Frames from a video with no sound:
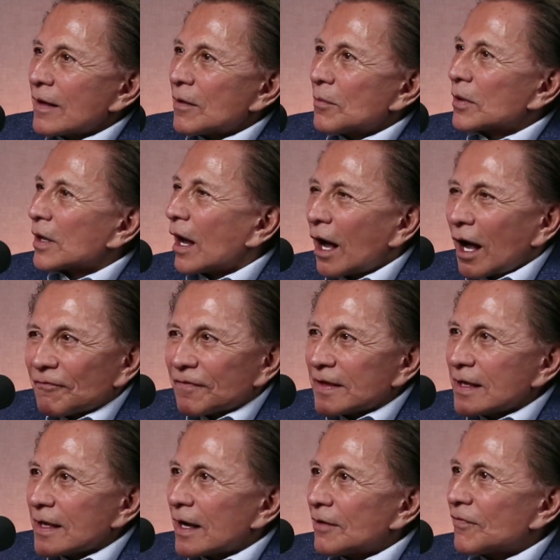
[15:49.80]
coffee,
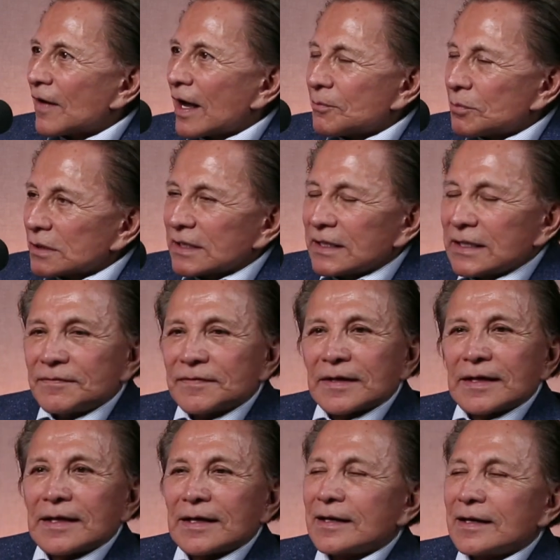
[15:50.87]
yeah. if I believe.
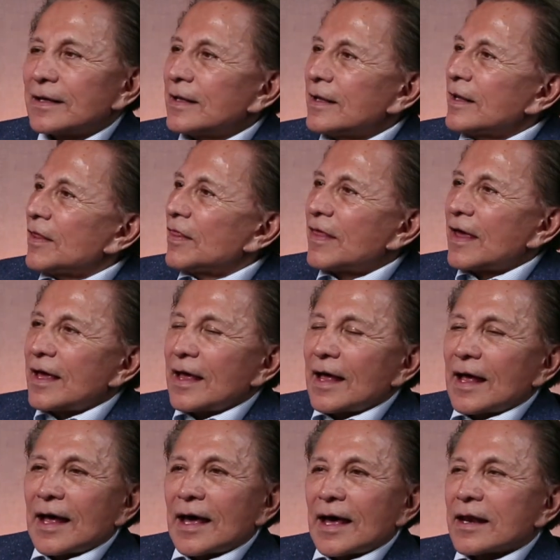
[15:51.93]
Yeah, and they
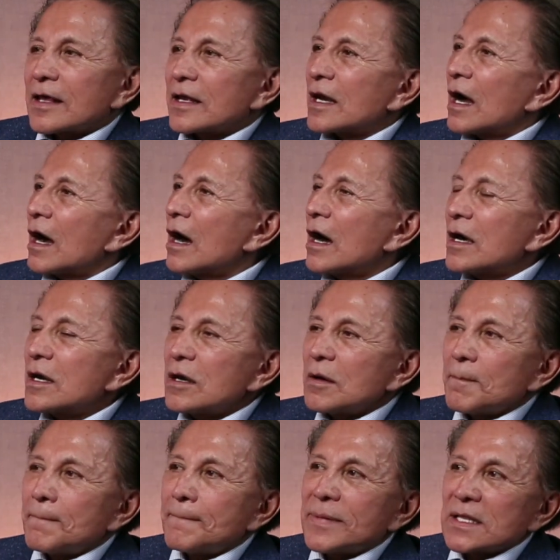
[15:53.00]
had an
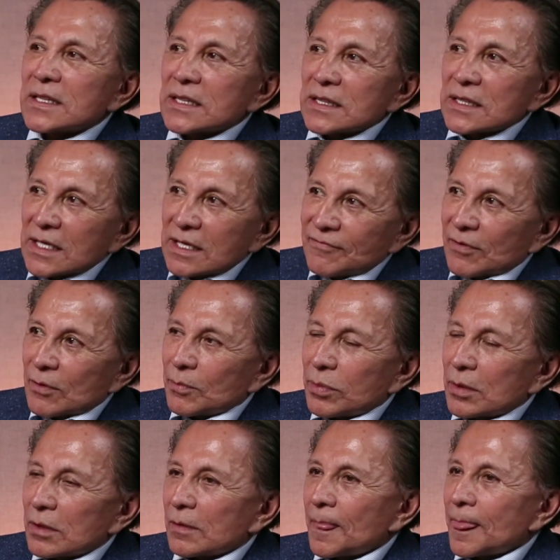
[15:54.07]

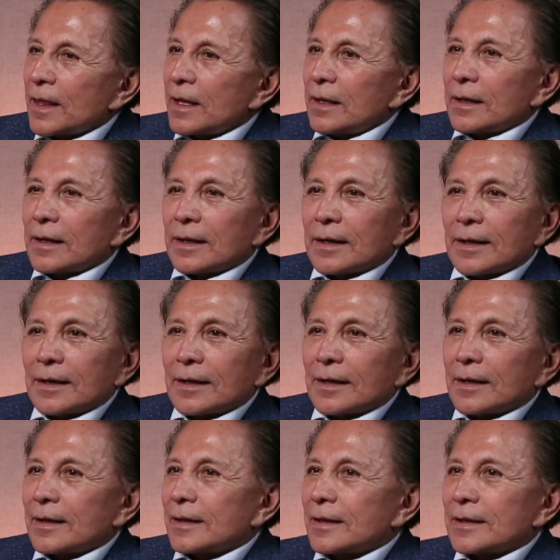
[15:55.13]
unbelievable
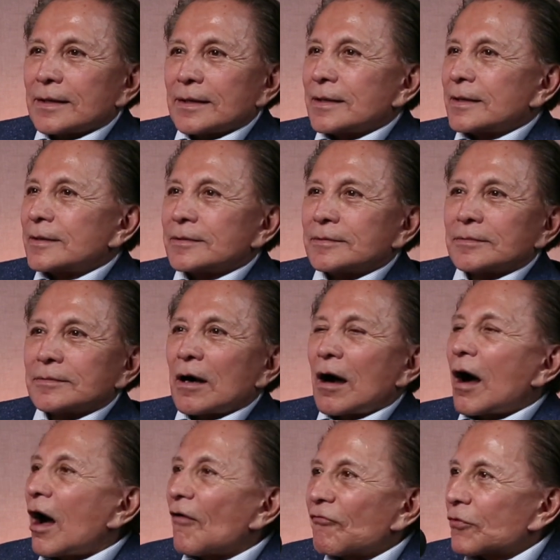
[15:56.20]
uh,
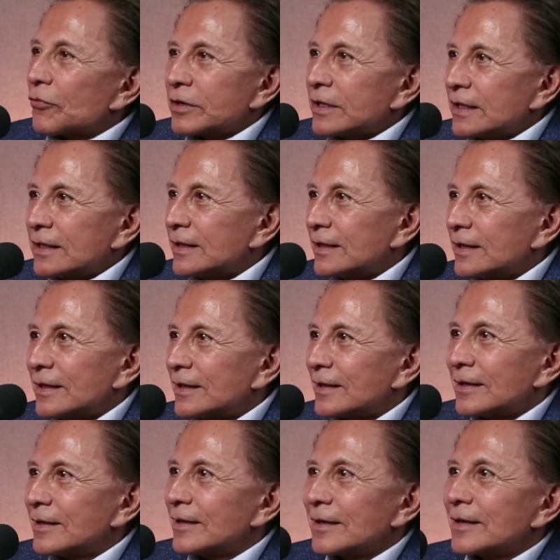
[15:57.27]
offering
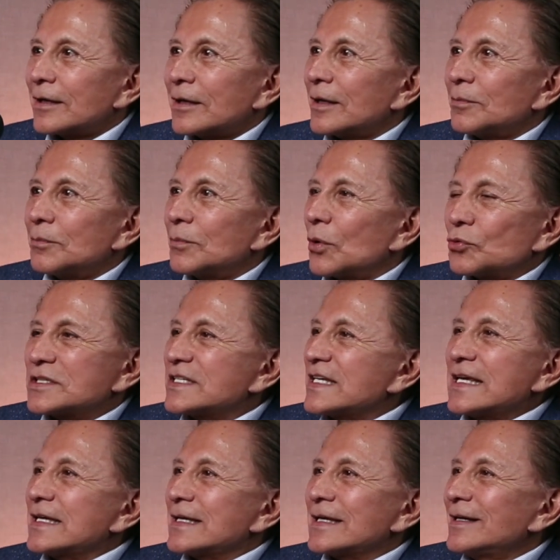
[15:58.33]
in uh,
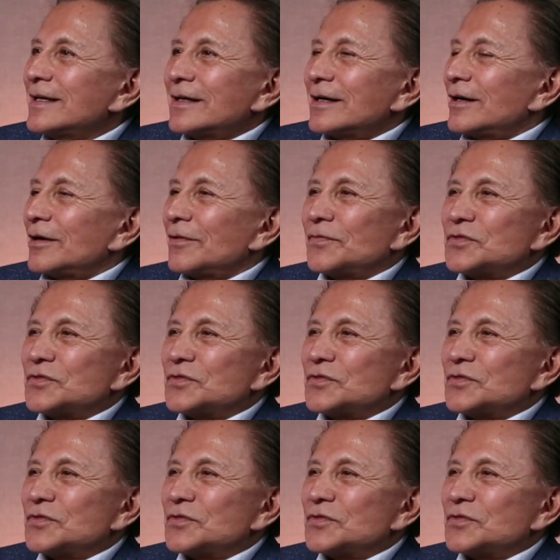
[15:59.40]
boutique of